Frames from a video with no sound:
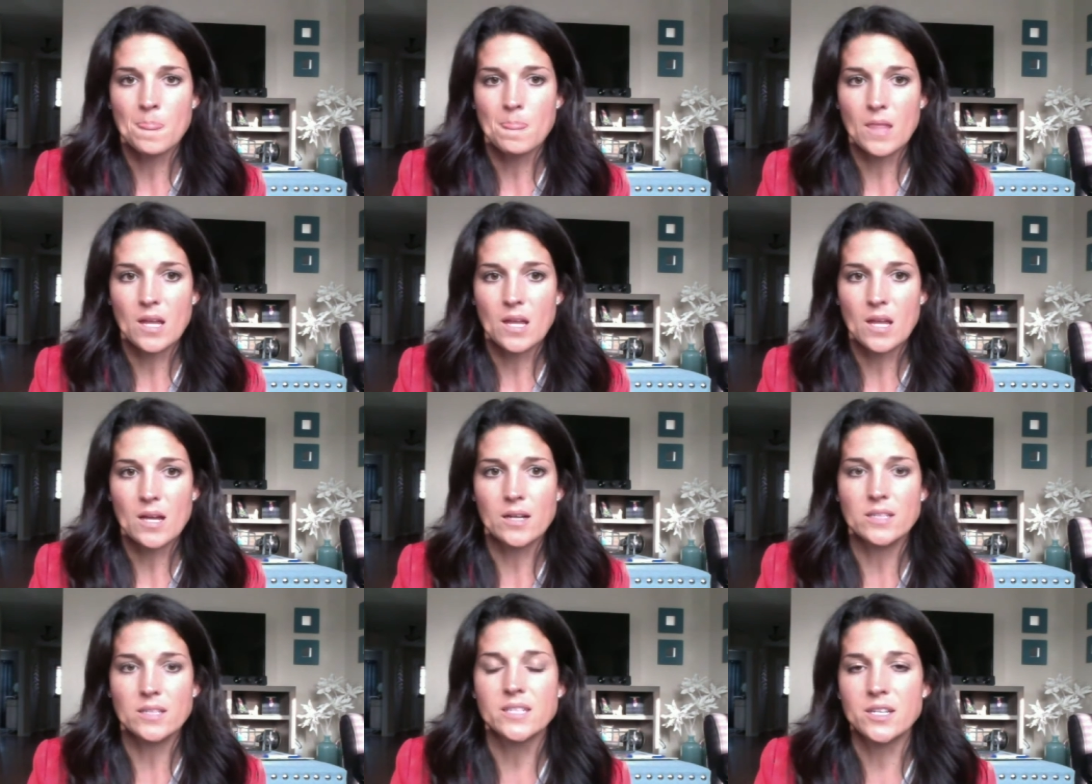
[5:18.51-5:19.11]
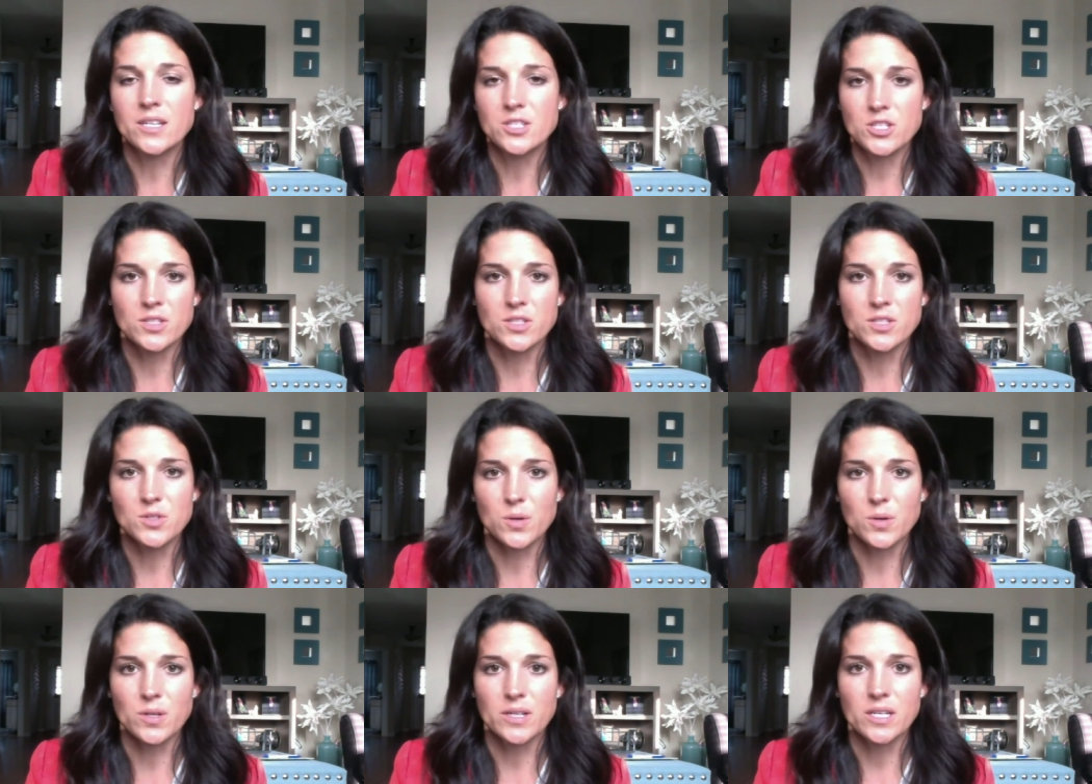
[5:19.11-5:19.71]
attention
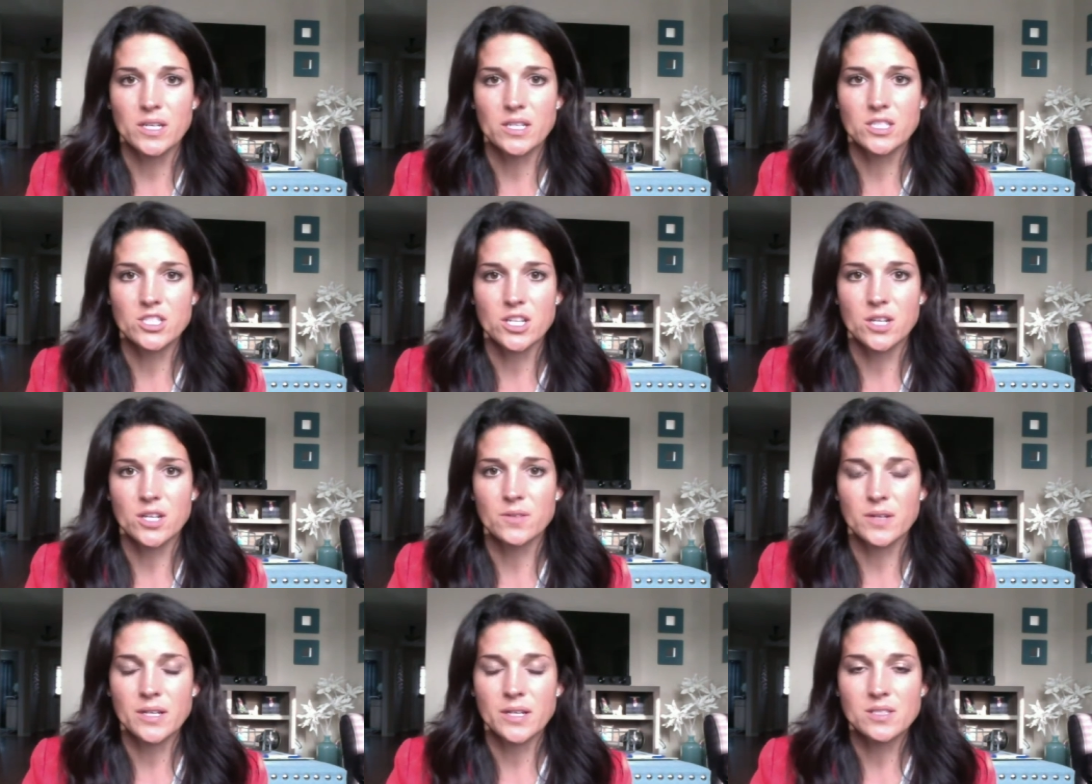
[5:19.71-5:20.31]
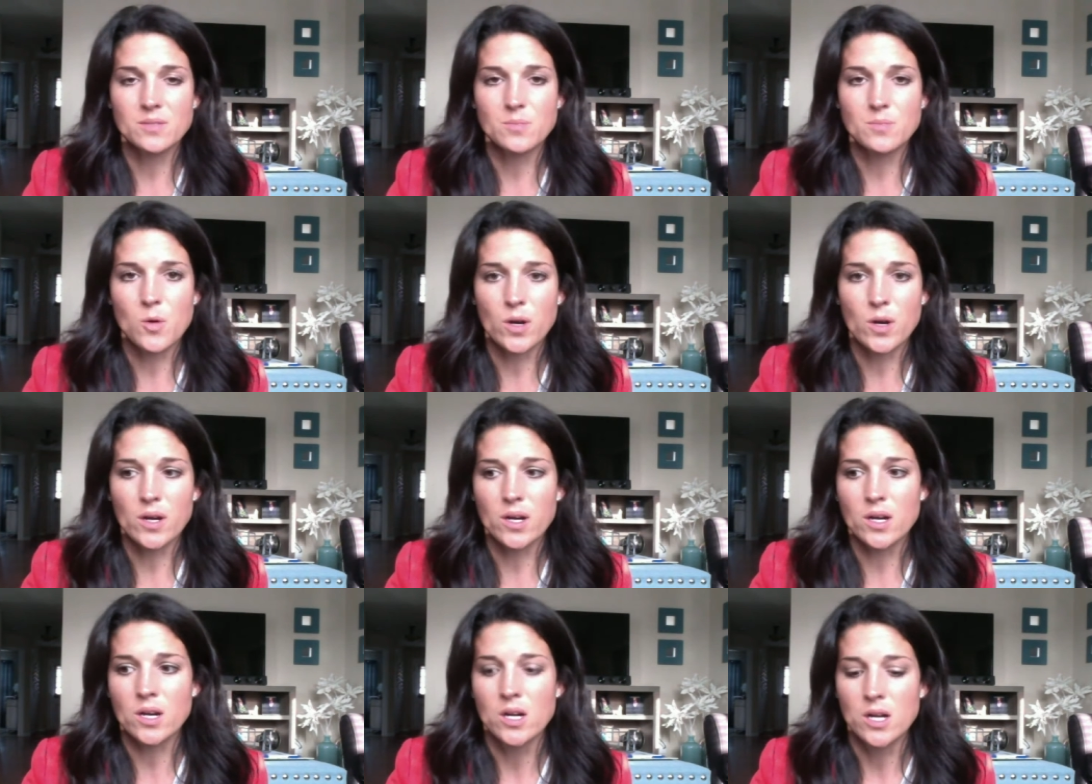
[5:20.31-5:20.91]
toward it. It generates more